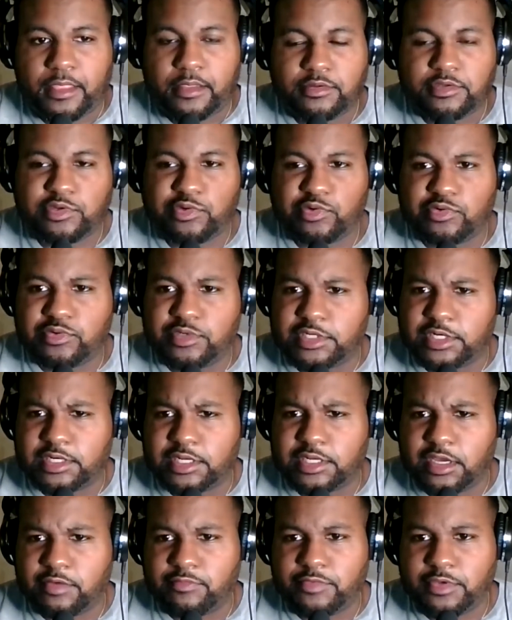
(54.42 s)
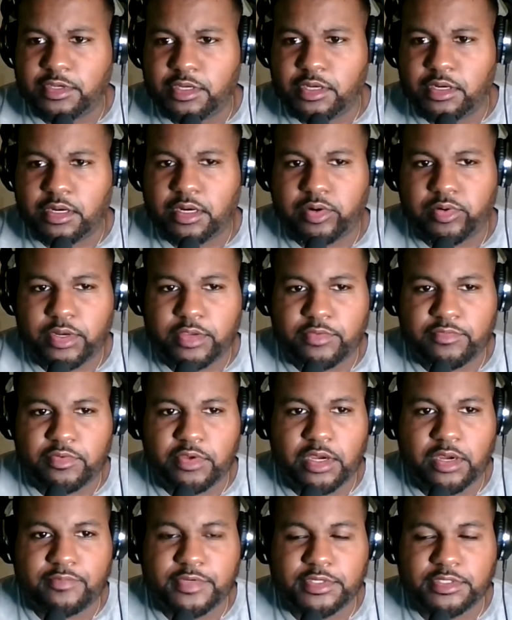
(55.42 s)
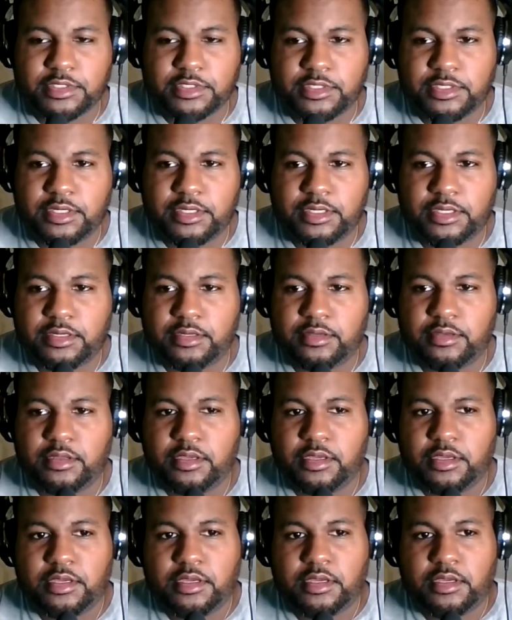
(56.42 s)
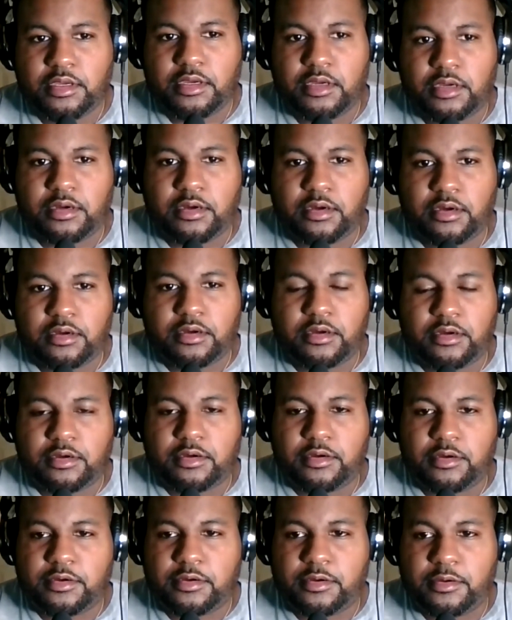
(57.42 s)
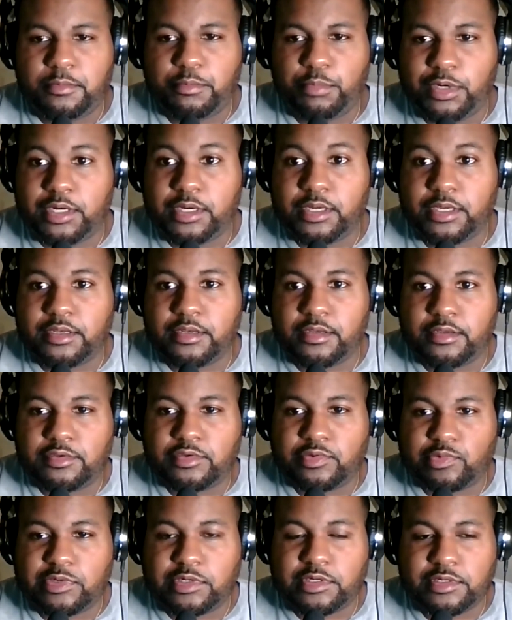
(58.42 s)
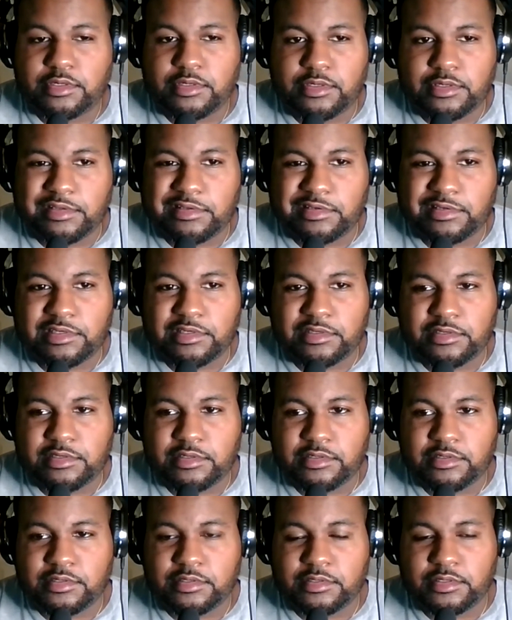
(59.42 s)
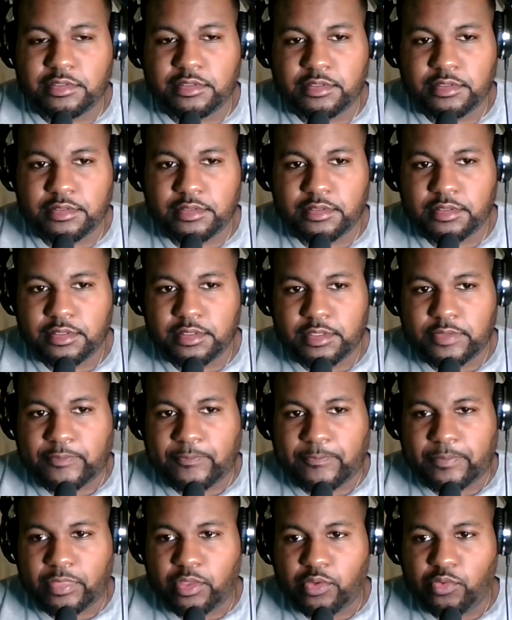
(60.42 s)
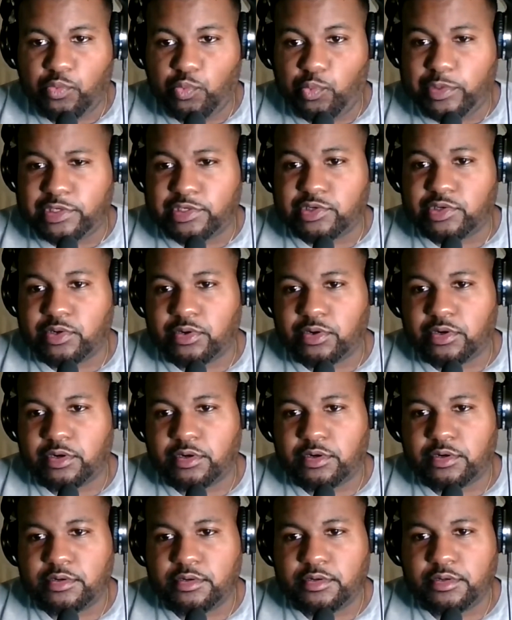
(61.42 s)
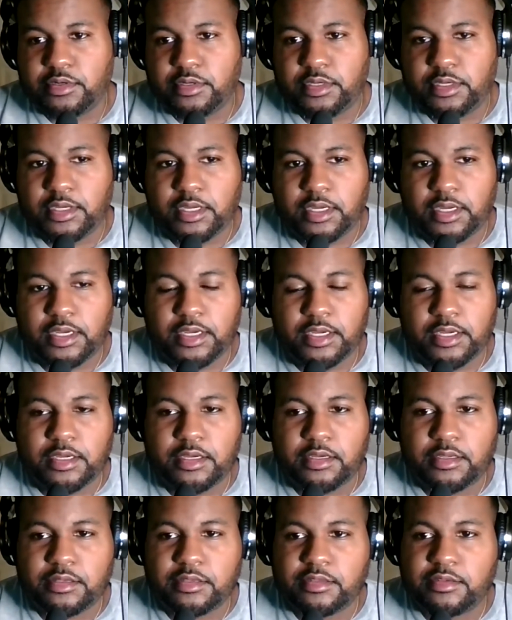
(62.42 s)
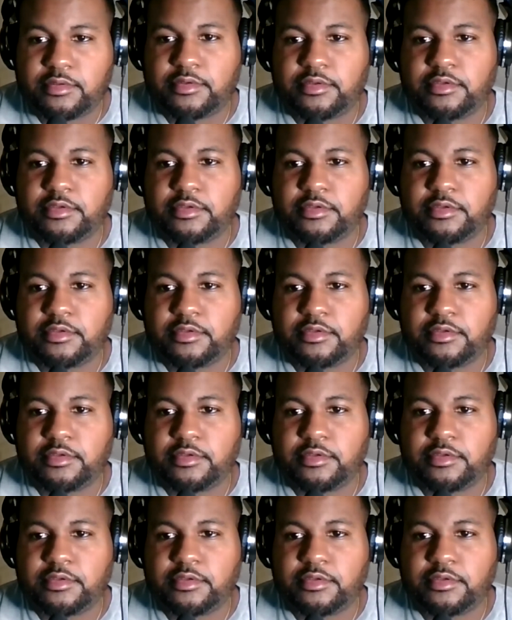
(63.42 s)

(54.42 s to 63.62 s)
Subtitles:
so check that video out if you haven't seen it. But in this one, this is we saw, and this